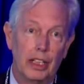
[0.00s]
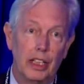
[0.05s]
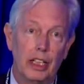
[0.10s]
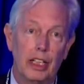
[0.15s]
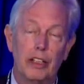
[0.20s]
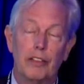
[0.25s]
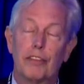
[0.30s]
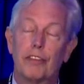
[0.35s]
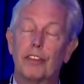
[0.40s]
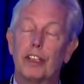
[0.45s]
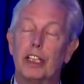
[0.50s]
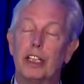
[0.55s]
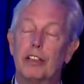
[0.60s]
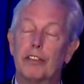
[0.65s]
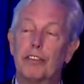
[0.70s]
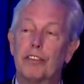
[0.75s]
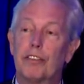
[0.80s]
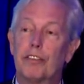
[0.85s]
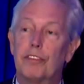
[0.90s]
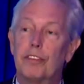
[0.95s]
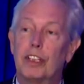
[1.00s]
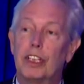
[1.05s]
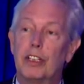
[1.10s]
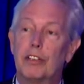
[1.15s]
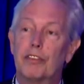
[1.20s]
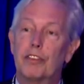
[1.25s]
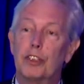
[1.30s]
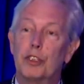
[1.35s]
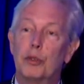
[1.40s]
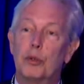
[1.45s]
If, if,
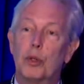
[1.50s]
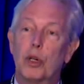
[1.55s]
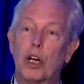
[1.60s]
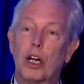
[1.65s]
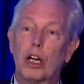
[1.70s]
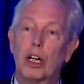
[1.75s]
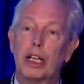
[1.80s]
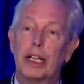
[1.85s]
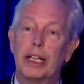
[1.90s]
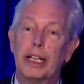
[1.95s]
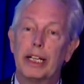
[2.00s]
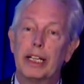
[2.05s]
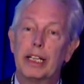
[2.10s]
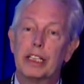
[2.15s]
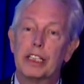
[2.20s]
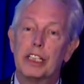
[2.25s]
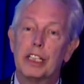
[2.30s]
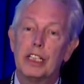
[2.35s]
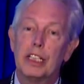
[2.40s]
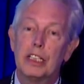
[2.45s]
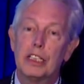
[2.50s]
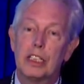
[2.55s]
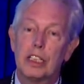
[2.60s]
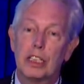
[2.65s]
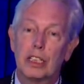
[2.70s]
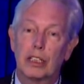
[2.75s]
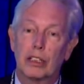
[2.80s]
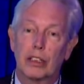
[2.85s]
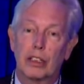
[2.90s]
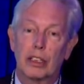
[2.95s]
if you are an antique
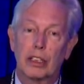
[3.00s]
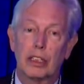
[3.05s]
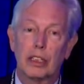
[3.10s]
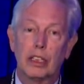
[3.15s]
dealer,